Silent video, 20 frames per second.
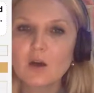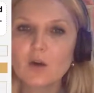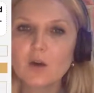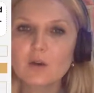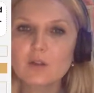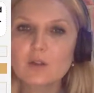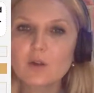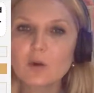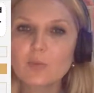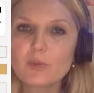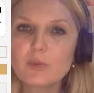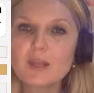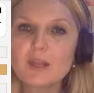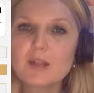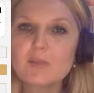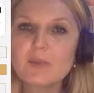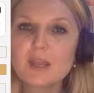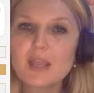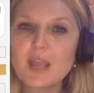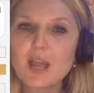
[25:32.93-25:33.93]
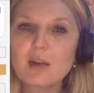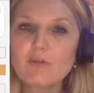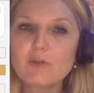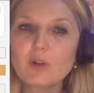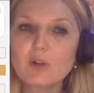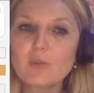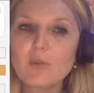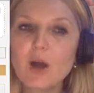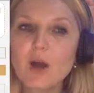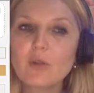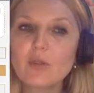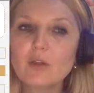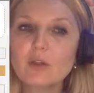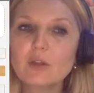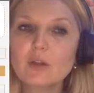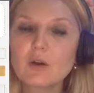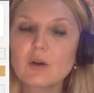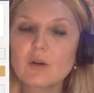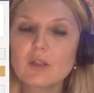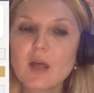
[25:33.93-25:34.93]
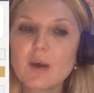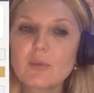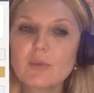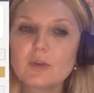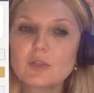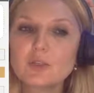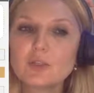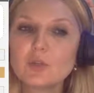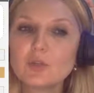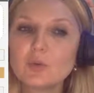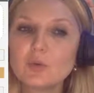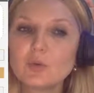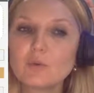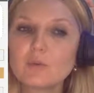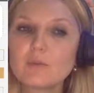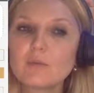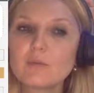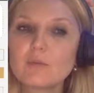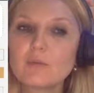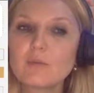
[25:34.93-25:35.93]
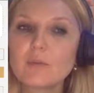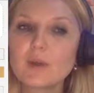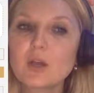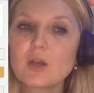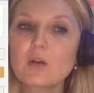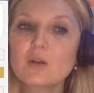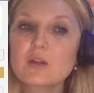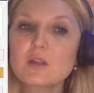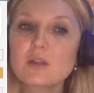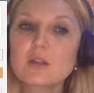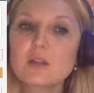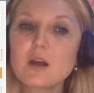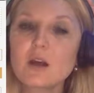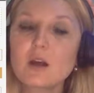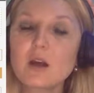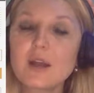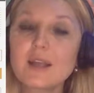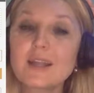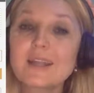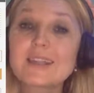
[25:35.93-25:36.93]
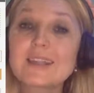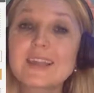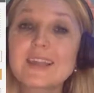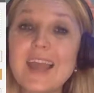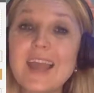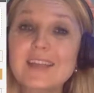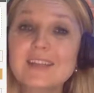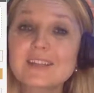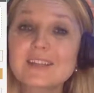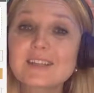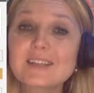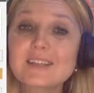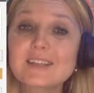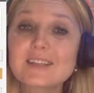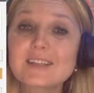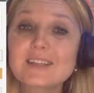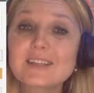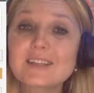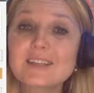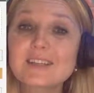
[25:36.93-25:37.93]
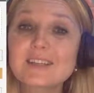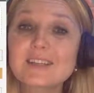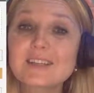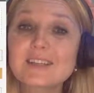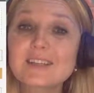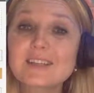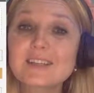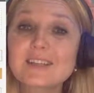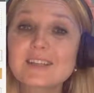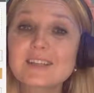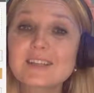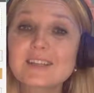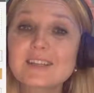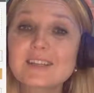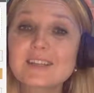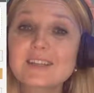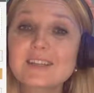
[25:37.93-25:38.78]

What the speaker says: So please be careful about the number 2, because it's yesterday. It's past simple.